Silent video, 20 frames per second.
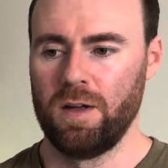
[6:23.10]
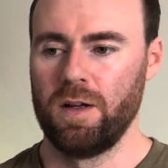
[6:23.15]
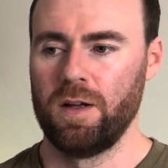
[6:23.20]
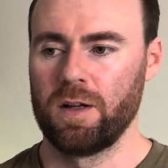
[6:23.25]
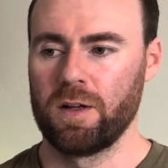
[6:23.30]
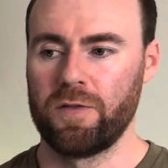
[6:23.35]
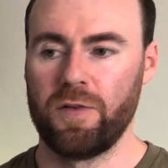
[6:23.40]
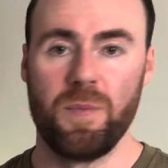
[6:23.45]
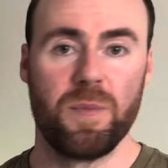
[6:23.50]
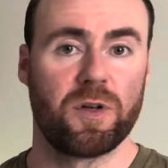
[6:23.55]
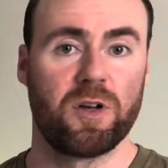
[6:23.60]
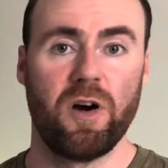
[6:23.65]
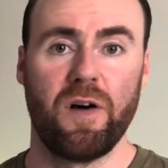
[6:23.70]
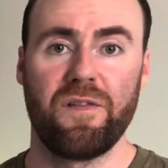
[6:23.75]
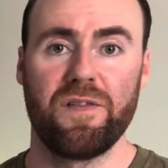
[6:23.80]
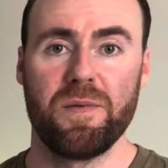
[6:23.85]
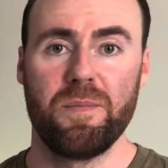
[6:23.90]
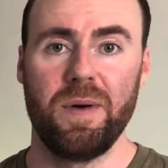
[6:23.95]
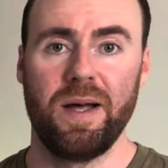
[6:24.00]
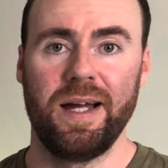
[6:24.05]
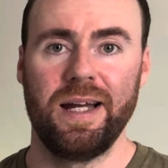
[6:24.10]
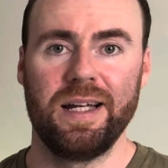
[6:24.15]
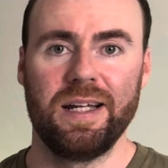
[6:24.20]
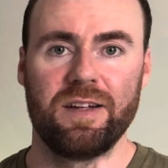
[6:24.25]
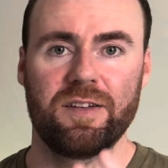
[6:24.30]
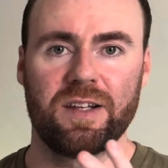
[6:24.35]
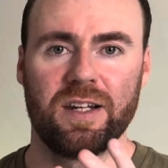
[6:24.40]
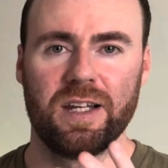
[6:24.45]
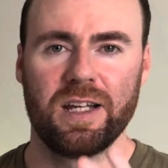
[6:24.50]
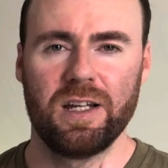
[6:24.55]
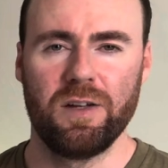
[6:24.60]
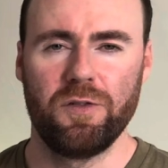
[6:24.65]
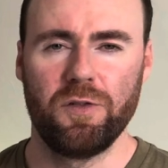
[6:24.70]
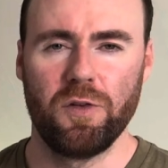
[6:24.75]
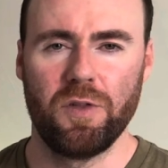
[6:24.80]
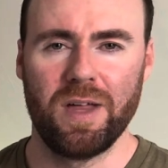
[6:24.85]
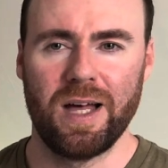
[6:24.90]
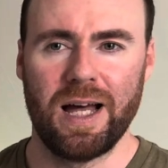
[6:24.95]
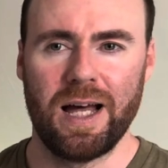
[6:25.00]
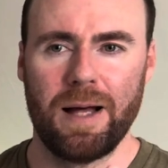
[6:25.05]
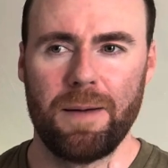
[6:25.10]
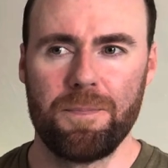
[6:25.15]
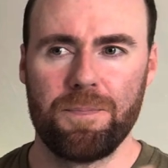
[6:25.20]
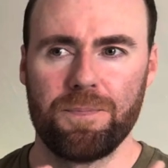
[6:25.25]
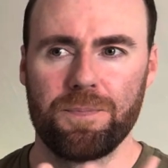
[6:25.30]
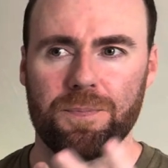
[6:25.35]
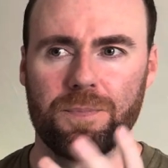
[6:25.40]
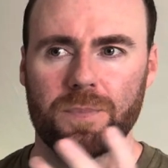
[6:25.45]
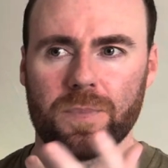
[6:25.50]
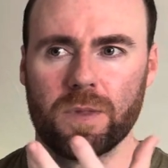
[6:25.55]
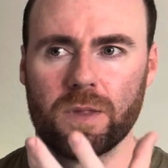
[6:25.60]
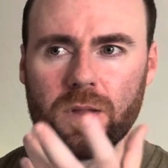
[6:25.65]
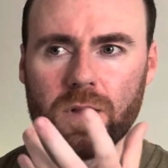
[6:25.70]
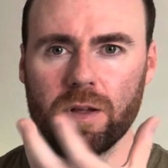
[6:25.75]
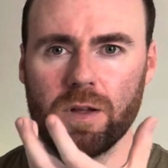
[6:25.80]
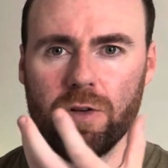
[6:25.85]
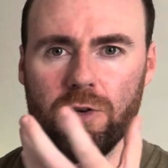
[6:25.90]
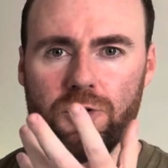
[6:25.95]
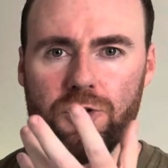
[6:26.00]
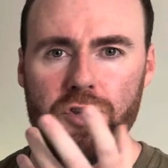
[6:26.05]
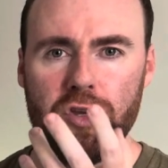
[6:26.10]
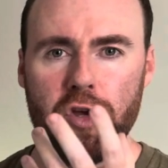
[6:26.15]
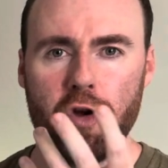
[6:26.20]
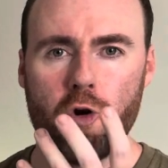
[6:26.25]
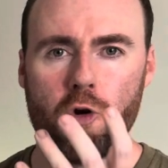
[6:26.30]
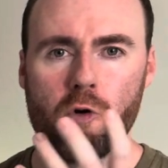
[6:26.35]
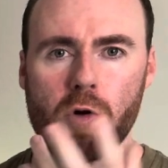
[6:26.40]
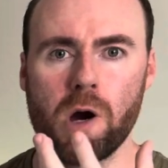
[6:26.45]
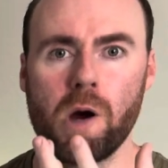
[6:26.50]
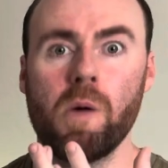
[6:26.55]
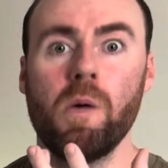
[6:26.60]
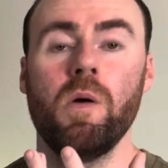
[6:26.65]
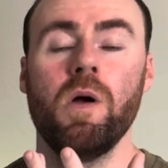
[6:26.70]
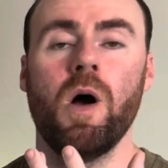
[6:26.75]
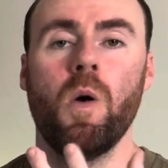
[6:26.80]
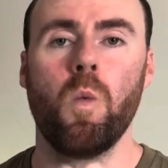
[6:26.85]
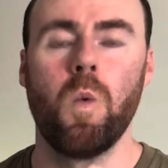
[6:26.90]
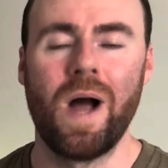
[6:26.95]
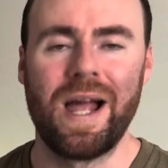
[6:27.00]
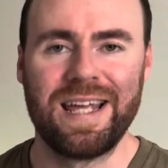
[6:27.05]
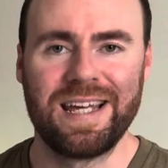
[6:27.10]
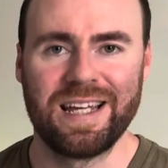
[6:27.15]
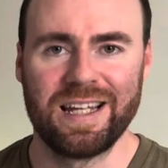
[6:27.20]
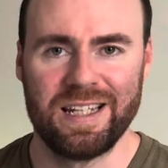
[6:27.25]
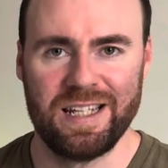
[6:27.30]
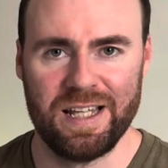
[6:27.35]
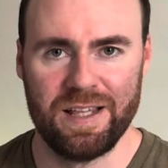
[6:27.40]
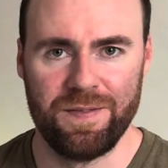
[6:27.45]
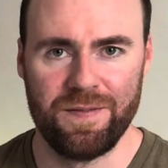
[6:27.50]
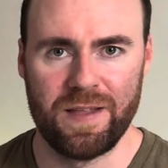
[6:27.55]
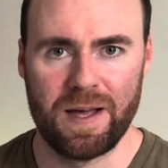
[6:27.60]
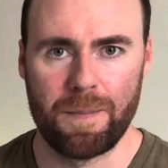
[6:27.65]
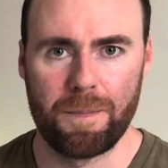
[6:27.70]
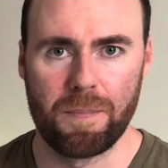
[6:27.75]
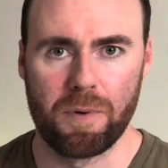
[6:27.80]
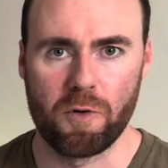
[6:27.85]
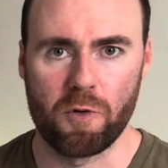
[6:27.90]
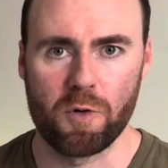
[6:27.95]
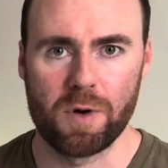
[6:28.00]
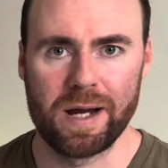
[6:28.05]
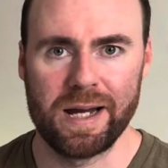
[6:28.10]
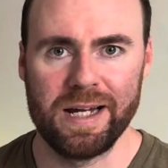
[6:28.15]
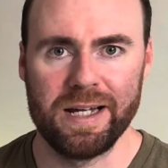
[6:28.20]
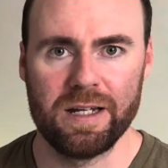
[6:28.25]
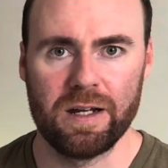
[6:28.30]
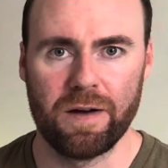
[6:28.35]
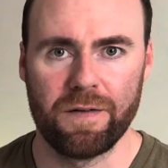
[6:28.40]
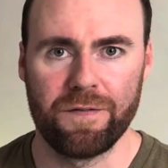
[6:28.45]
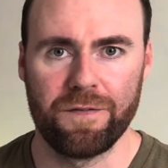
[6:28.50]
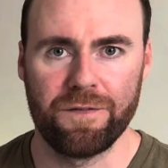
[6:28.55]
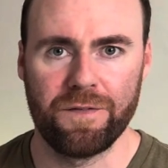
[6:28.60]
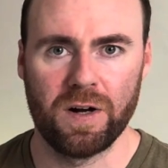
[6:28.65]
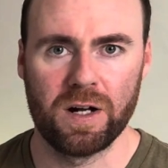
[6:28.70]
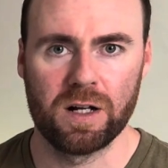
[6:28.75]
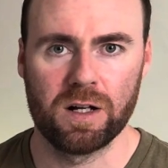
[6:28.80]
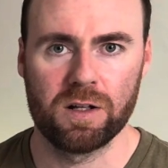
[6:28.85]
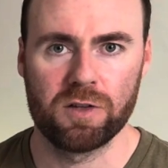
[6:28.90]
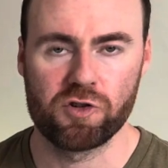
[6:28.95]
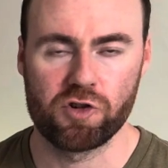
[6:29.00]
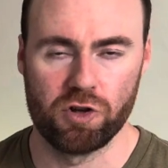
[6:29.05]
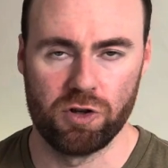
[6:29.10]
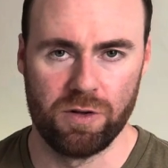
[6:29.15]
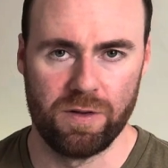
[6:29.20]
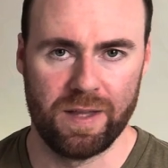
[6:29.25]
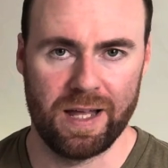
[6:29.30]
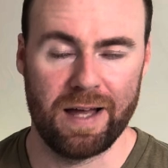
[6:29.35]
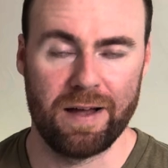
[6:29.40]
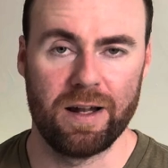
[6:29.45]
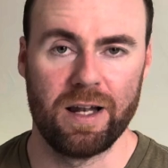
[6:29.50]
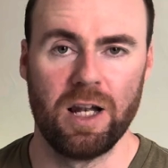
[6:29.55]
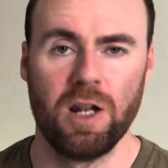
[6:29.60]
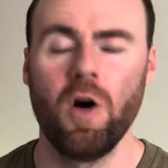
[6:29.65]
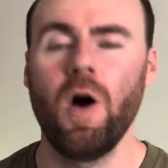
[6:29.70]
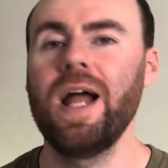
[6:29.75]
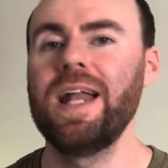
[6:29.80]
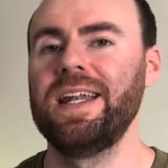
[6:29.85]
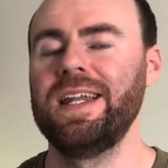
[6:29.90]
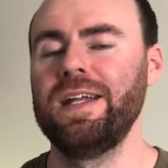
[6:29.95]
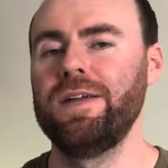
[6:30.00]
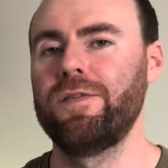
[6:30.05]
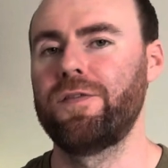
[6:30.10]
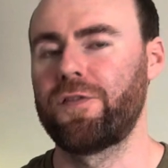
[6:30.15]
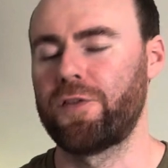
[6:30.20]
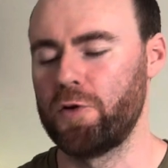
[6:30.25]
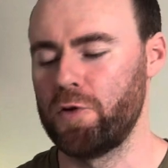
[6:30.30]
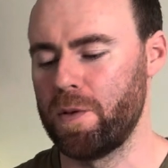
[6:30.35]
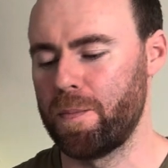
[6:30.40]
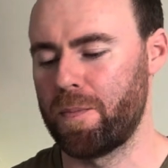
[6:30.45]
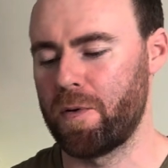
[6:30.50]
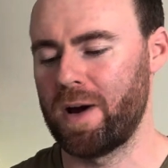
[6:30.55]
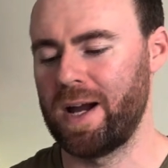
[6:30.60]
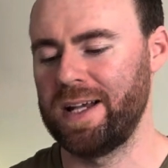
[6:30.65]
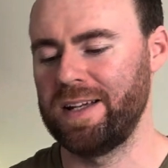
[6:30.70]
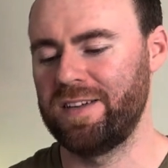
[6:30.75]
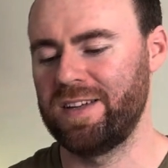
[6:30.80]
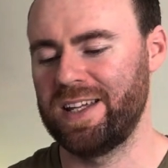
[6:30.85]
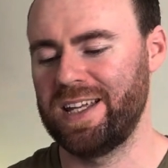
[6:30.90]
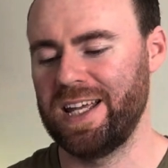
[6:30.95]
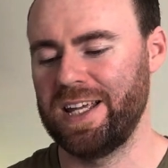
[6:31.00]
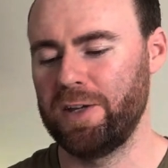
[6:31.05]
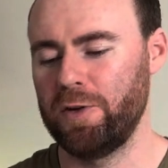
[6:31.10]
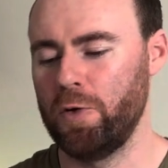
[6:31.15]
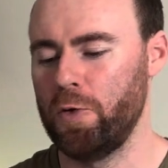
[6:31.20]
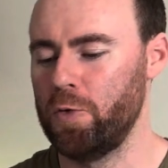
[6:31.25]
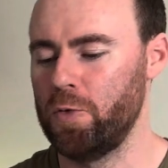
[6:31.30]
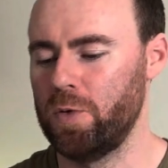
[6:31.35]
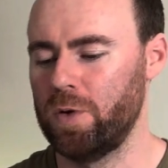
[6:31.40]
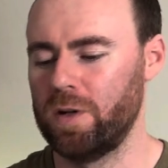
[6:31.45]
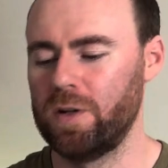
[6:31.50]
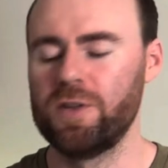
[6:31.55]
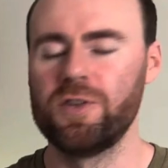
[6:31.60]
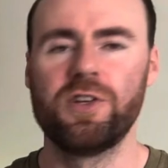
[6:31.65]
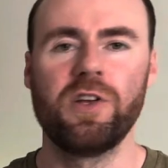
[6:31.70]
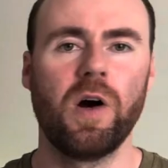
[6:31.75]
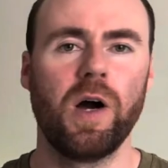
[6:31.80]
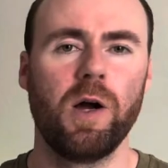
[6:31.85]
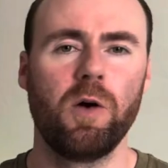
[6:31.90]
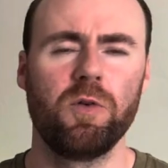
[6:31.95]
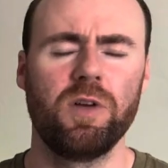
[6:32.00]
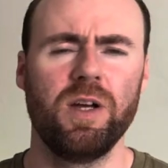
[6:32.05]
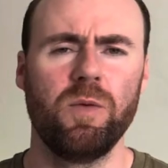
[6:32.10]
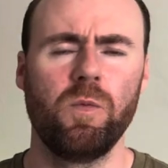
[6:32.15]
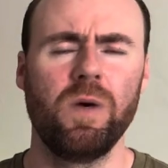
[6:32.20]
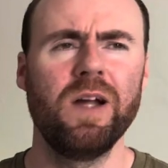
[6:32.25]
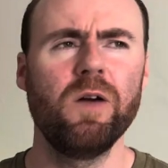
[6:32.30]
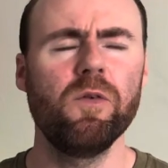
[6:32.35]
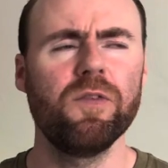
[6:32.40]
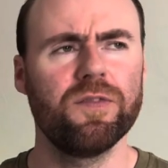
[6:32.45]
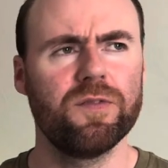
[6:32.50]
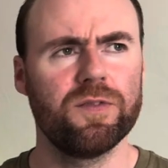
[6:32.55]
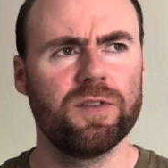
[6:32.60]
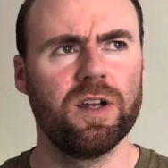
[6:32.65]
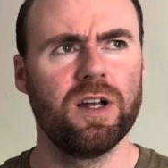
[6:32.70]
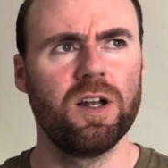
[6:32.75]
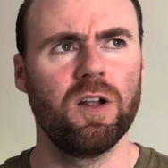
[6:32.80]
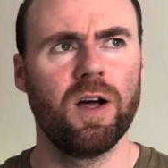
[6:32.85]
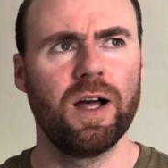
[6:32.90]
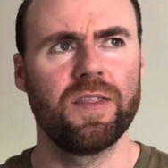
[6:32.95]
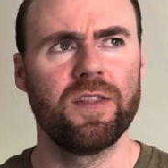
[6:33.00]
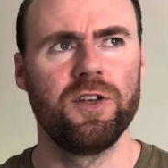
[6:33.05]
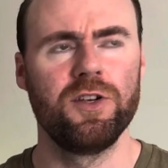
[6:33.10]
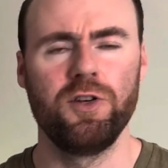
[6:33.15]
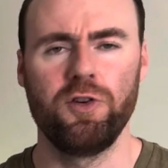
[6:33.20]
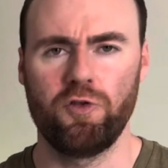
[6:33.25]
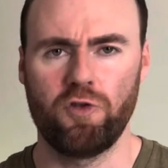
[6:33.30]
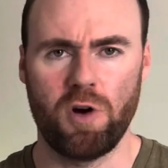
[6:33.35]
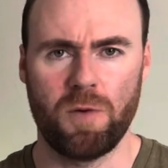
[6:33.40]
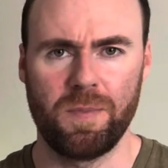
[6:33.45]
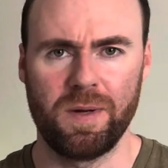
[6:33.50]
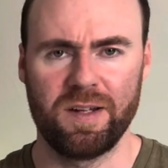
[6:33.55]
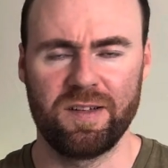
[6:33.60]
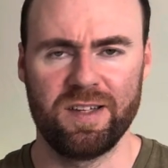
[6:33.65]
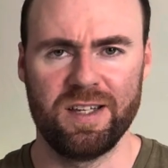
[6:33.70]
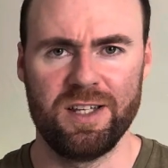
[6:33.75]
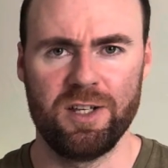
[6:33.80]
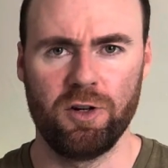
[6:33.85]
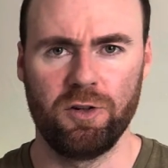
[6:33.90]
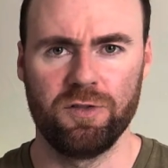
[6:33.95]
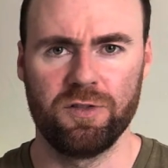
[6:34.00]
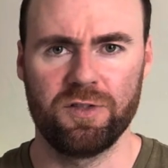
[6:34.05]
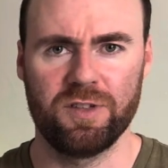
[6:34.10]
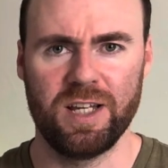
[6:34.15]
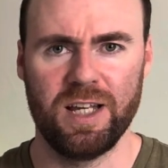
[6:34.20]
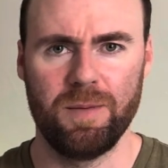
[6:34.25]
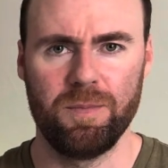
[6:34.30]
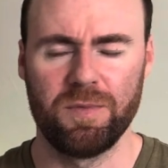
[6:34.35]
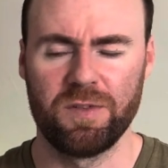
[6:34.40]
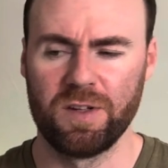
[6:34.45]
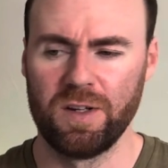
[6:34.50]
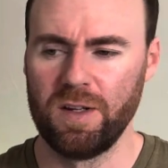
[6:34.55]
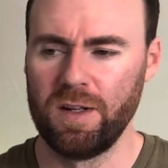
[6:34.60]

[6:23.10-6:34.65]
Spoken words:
From the coffee bean, it's going to give you that neuro awakening, that brain function, that lightning through the brain to get you dialed in. We often like the nootropics in non-stims